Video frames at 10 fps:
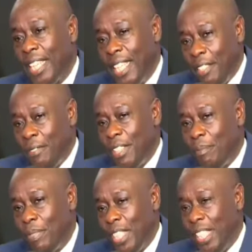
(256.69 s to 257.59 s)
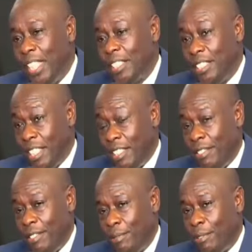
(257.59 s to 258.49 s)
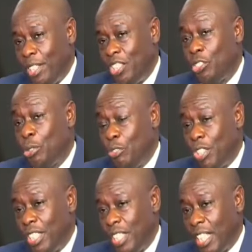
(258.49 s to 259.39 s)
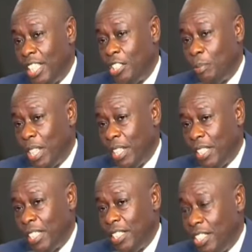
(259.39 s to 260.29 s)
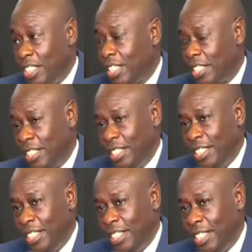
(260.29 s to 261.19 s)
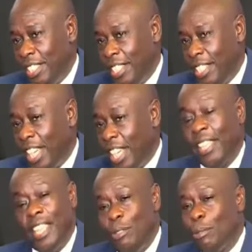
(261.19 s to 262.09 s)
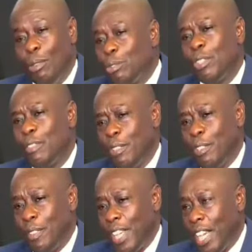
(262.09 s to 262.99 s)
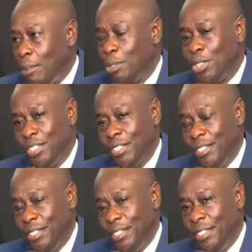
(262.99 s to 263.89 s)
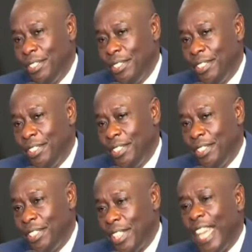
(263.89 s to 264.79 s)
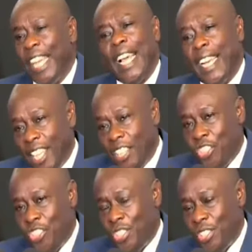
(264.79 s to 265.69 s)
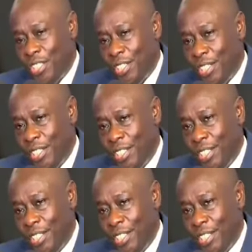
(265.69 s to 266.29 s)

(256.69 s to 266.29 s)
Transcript: and leave them in his death for his children and his brothers and sisters. And then you go to the floor of the house and allege